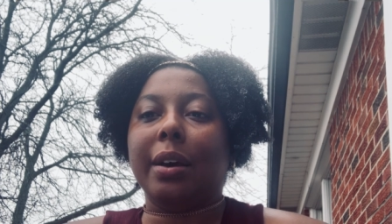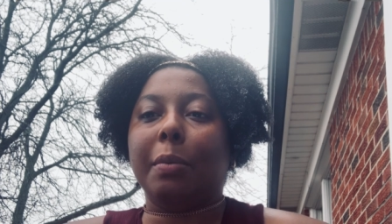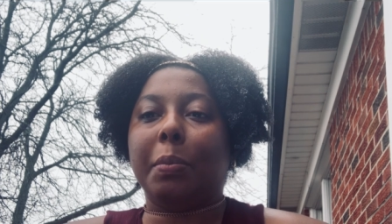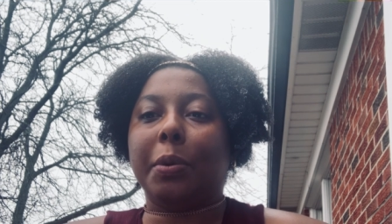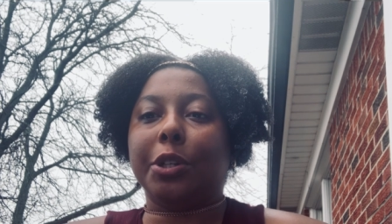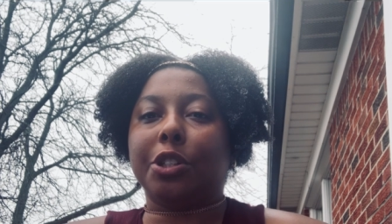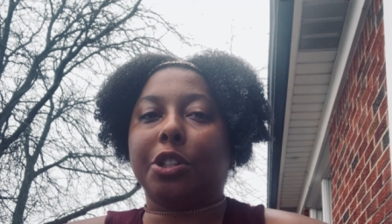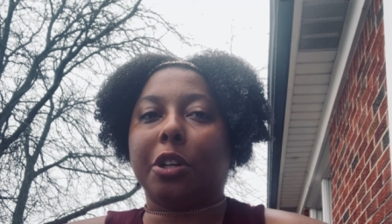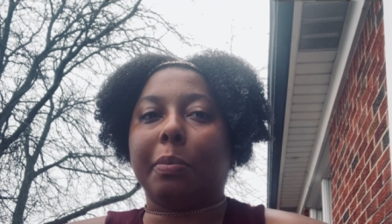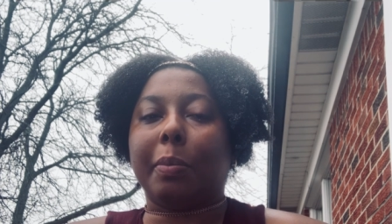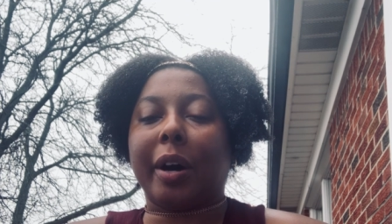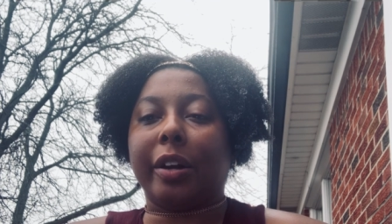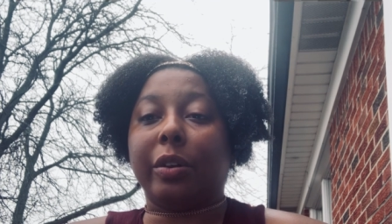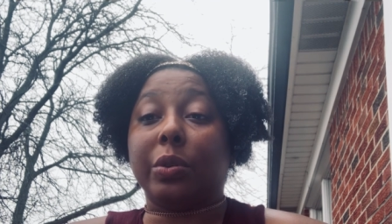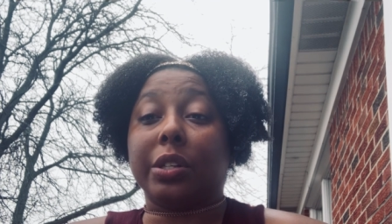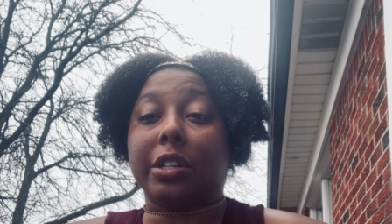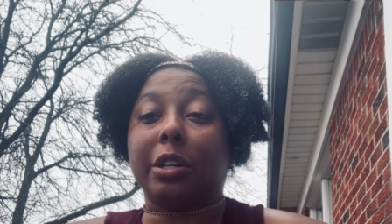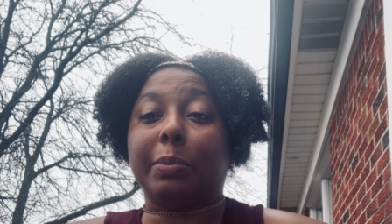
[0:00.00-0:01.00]
put your
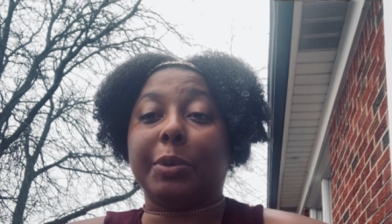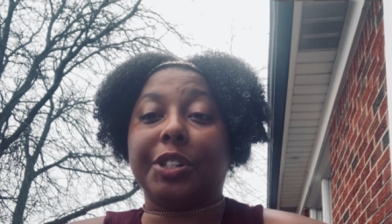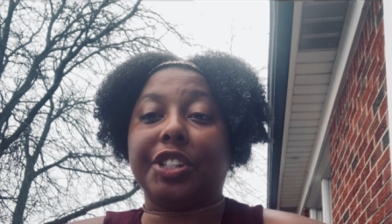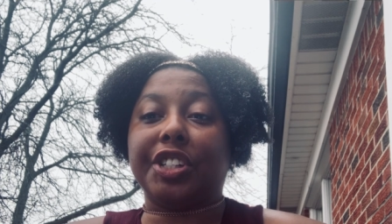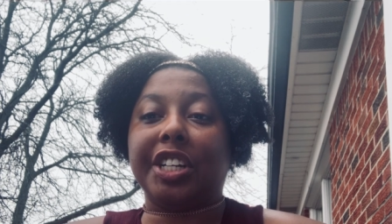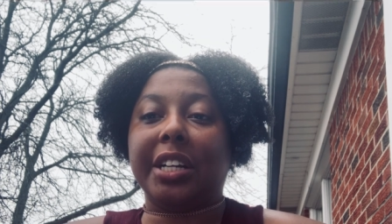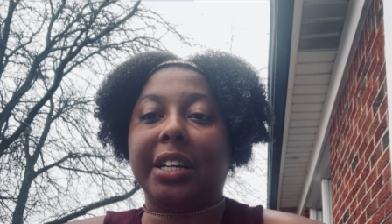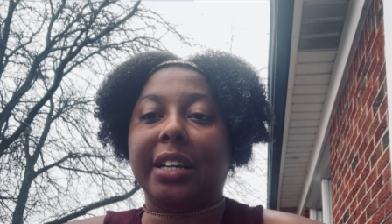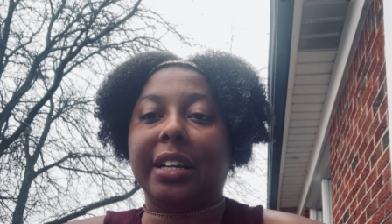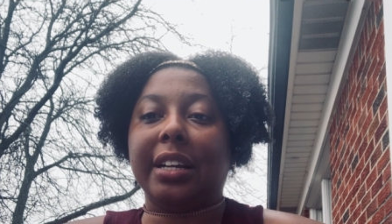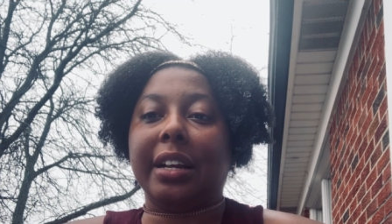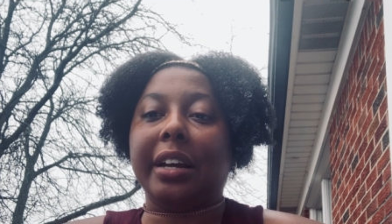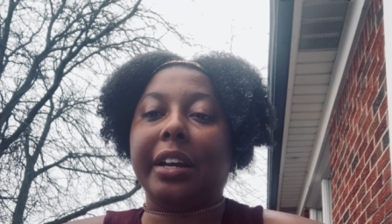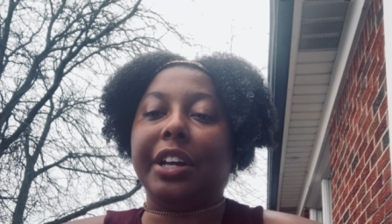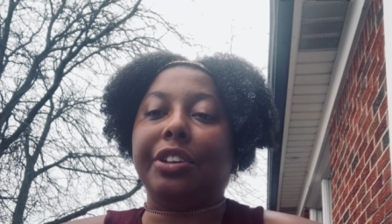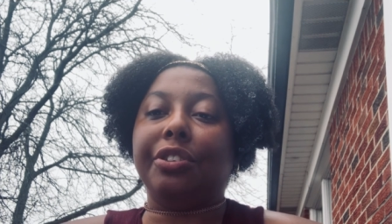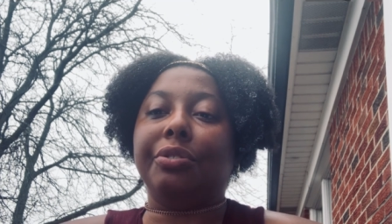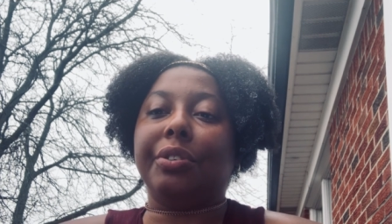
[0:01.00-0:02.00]
bottles in a machine
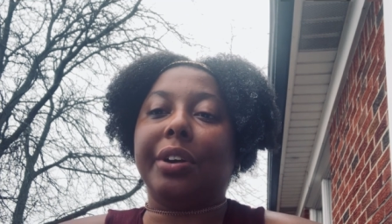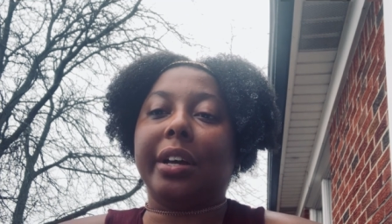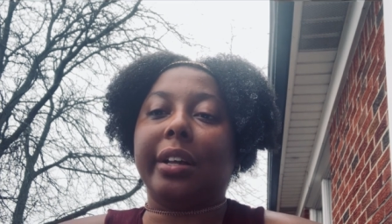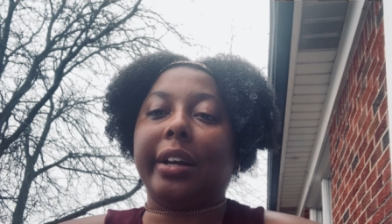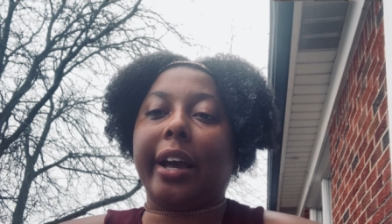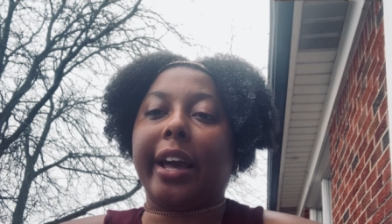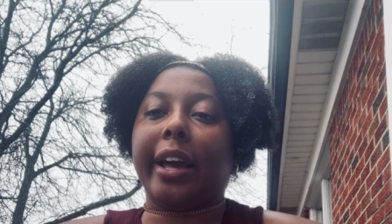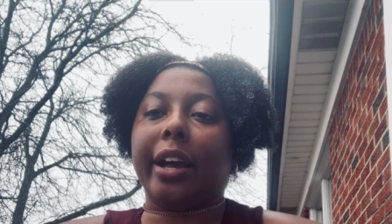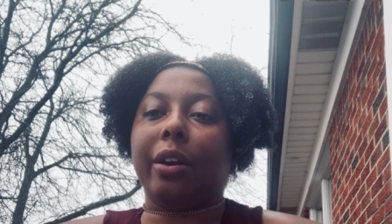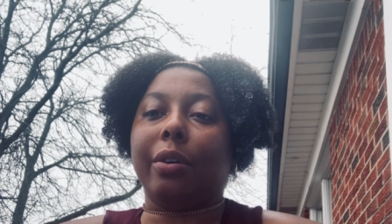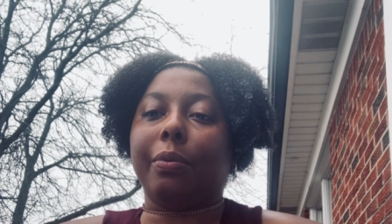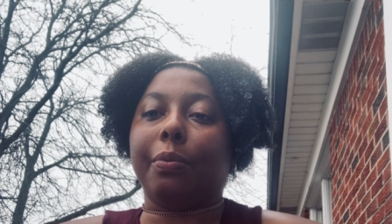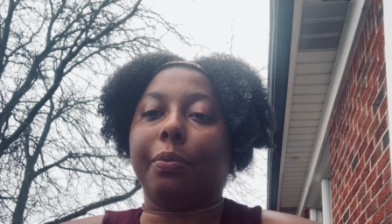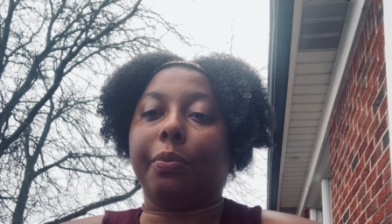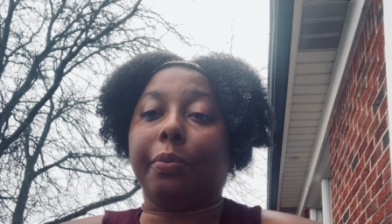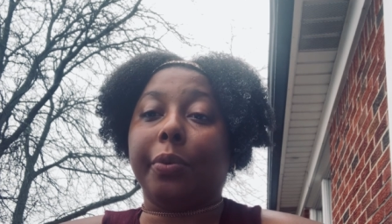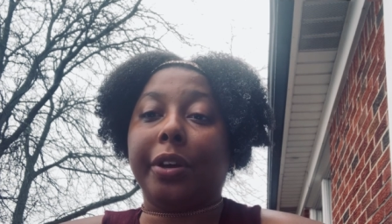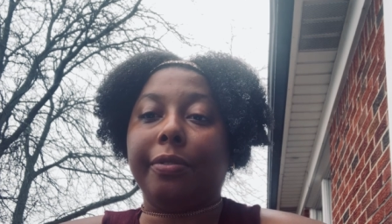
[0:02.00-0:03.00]
and you get a
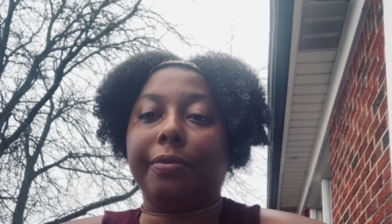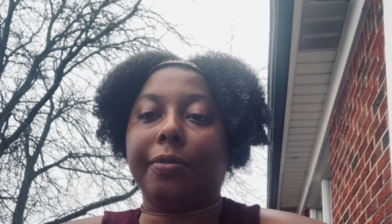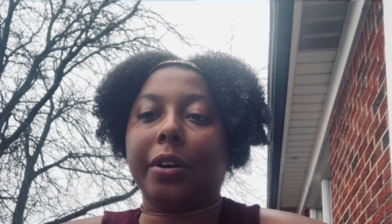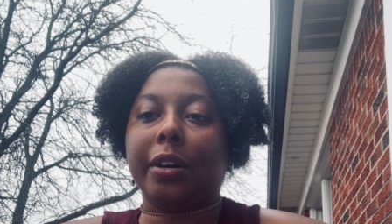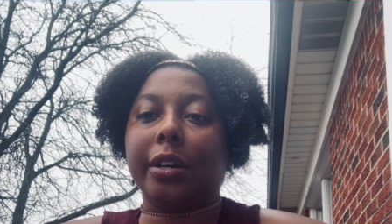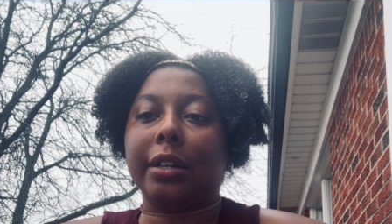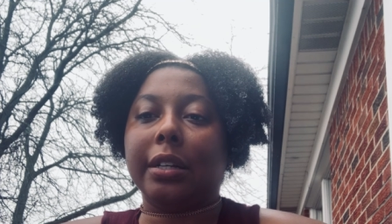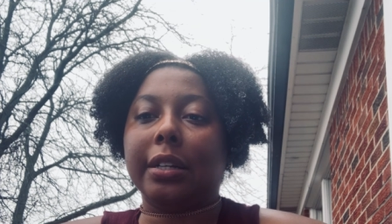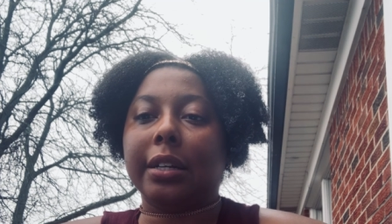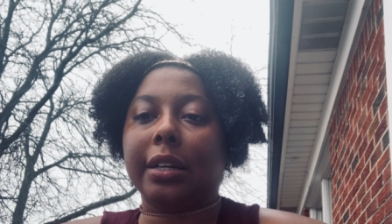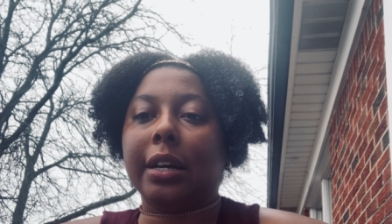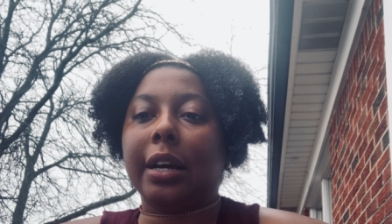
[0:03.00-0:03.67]
refund.